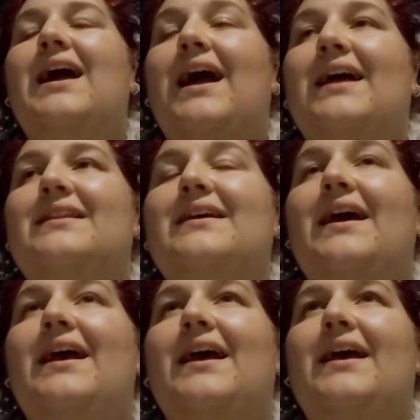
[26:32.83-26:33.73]
And
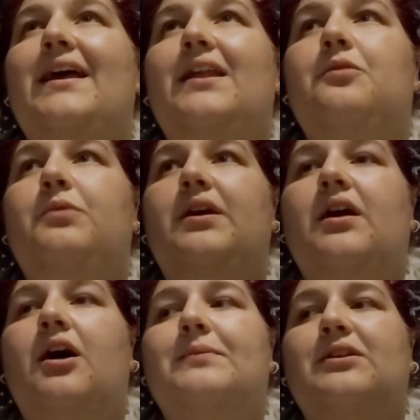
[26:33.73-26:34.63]
then we
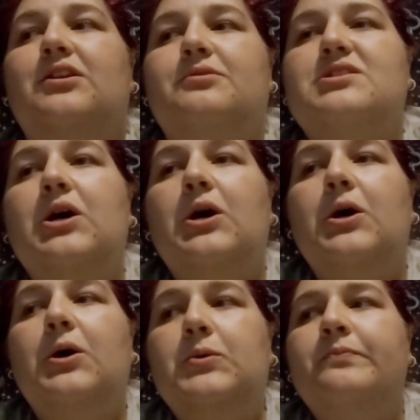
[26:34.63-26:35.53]
hopped on the Lewis
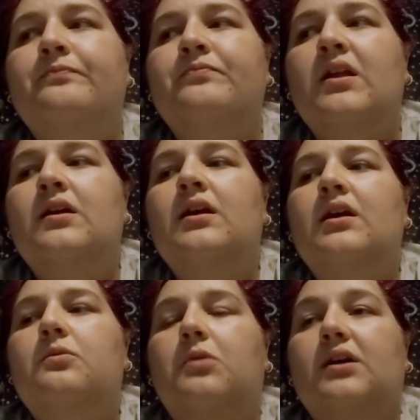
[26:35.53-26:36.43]
home.
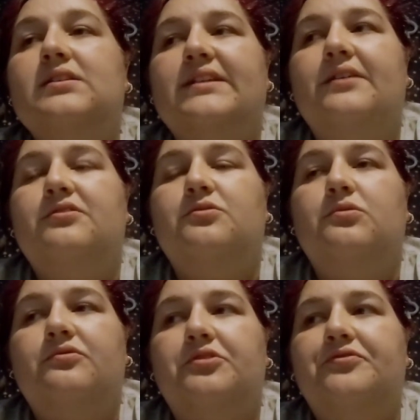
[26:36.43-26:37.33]
Walked down to the
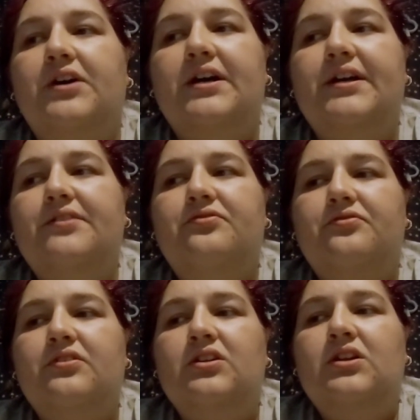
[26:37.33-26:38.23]

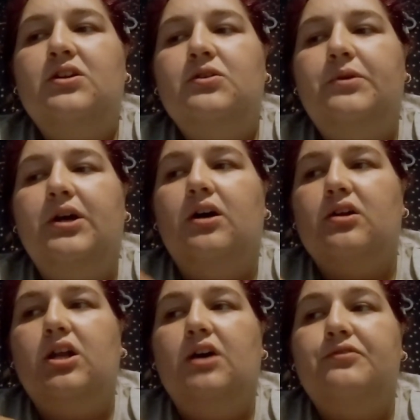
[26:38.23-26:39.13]
145. We all
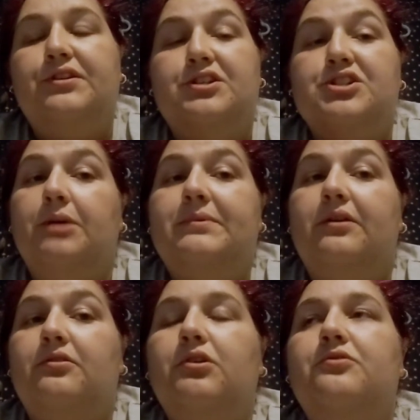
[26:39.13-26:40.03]
got off at the shop down
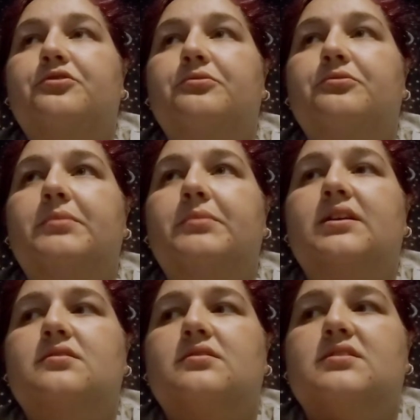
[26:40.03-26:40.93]
the road from me.
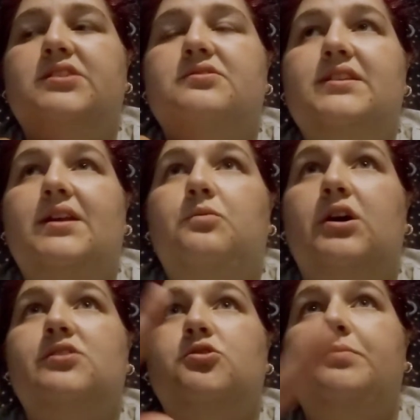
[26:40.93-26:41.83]
Susan then
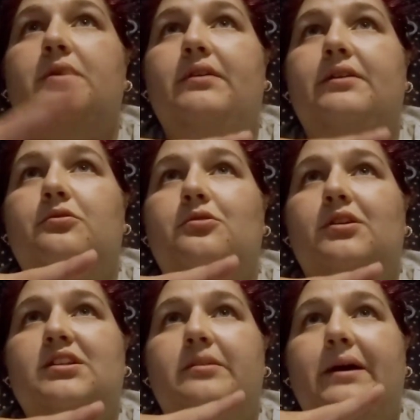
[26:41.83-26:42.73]
walked up and around the corner
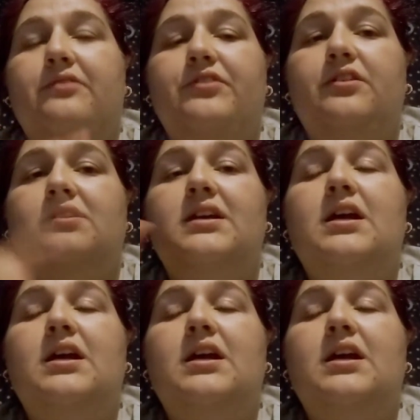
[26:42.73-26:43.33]
into the back field,